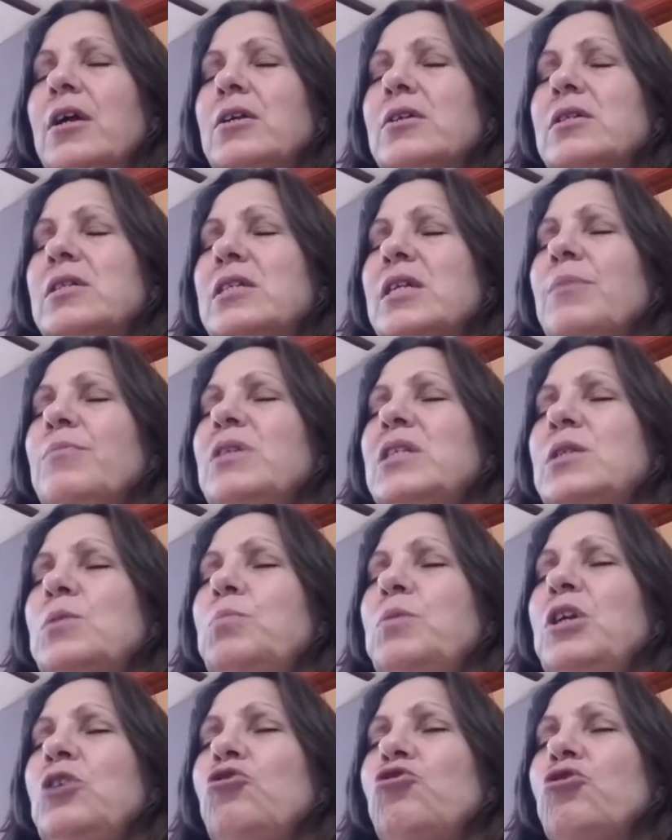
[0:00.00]
Some
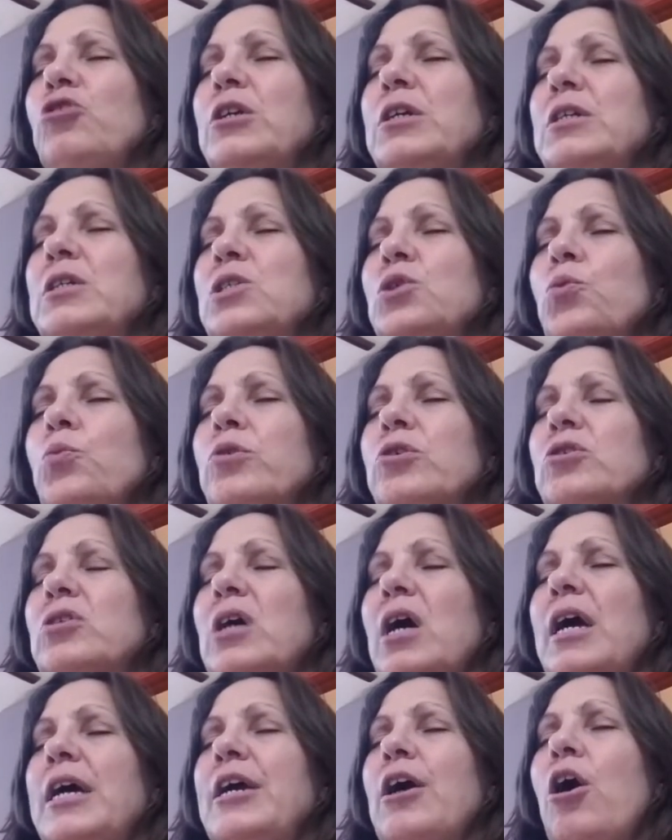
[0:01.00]
species who will
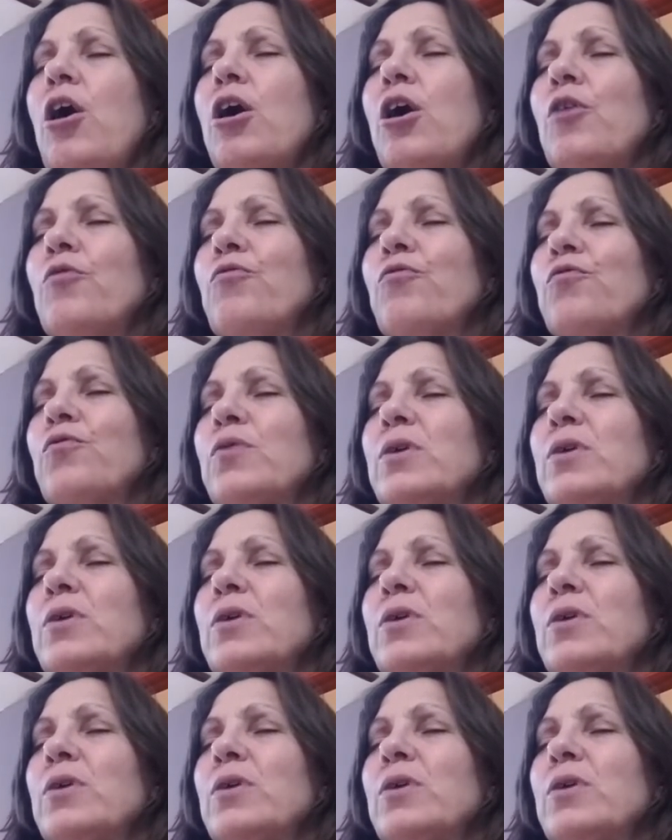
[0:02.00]
die off.